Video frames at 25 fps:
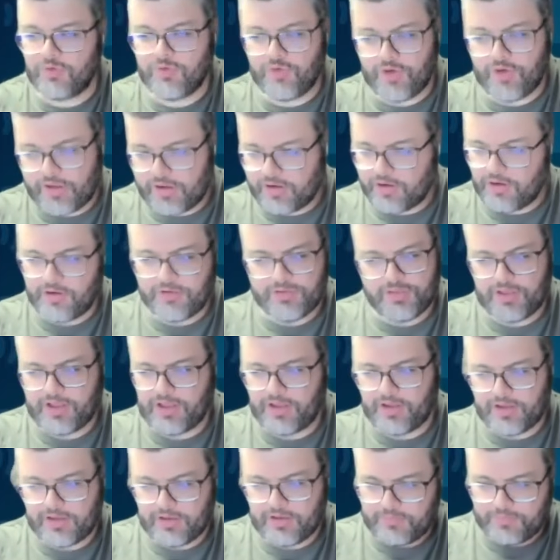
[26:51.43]
credit card that I
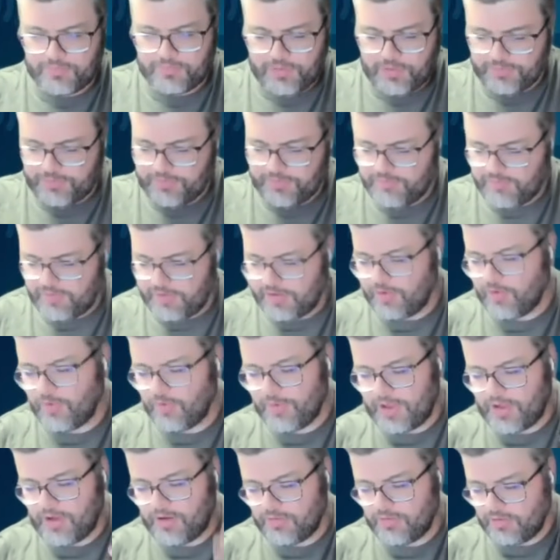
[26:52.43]
gotta post a video
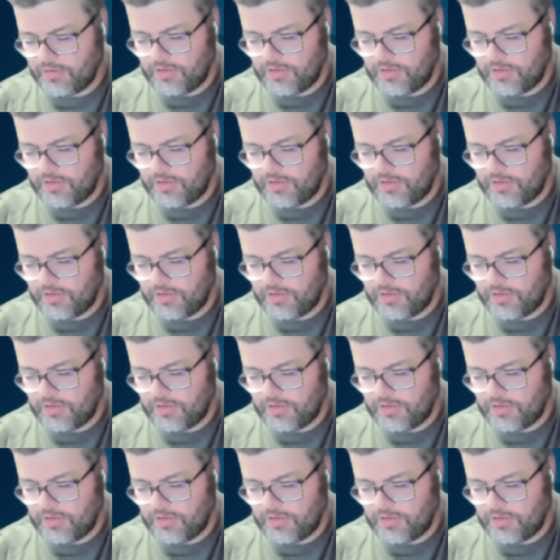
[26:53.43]
about,